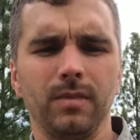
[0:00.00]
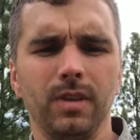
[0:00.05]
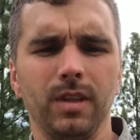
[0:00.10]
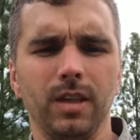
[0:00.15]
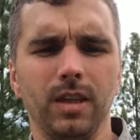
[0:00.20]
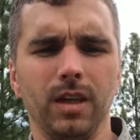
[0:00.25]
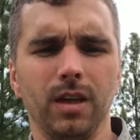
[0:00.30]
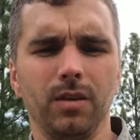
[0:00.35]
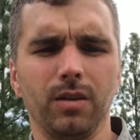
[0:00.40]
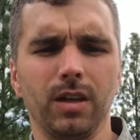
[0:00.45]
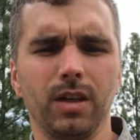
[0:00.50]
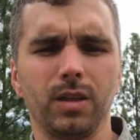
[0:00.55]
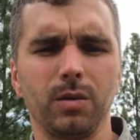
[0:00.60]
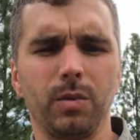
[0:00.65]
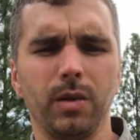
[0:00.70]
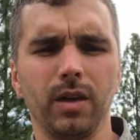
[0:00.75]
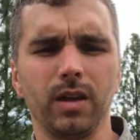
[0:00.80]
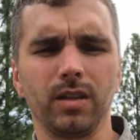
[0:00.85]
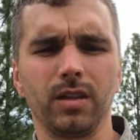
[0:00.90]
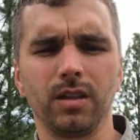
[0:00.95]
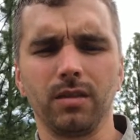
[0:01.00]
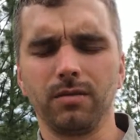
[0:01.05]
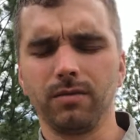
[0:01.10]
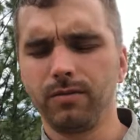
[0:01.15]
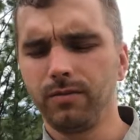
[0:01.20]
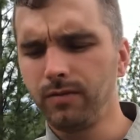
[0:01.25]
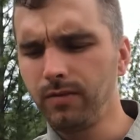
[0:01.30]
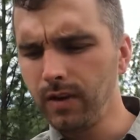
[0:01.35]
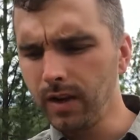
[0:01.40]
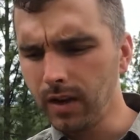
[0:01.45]
You know, experiencing
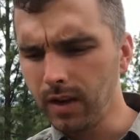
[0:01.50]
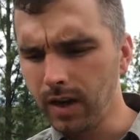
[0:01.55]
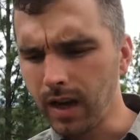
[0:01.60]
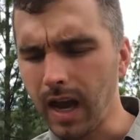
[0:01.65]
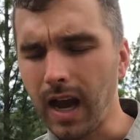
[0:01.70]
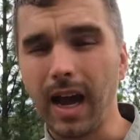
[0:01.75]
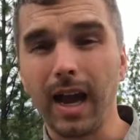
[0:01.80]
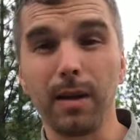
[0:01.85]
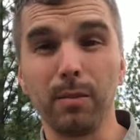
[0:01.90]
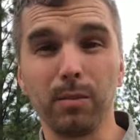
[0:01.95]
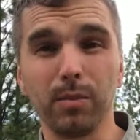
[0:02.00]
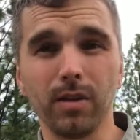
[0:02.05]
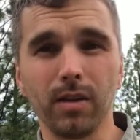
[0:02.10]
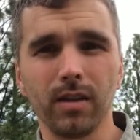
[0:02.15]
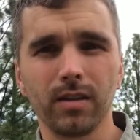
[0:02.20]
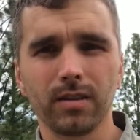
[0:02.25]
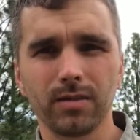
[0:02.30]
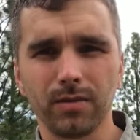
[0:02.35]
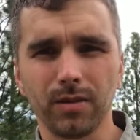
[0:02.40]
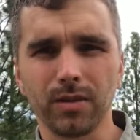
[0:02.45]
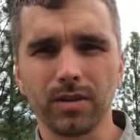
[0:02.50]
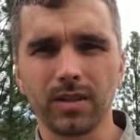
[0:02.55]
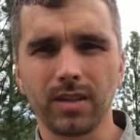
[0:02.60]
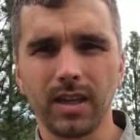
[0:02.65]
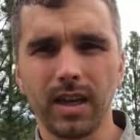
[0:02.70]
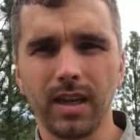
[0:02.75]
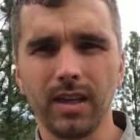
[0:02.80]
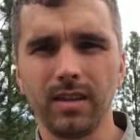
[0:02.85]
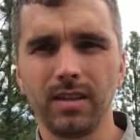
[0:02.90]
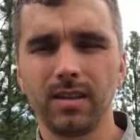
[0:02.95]
very high blissful
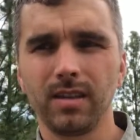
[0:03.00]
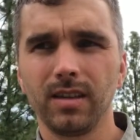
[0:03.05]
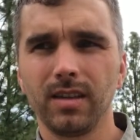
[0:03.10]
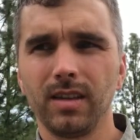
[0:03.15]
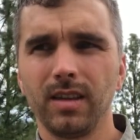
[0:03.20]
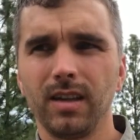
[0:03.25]
states.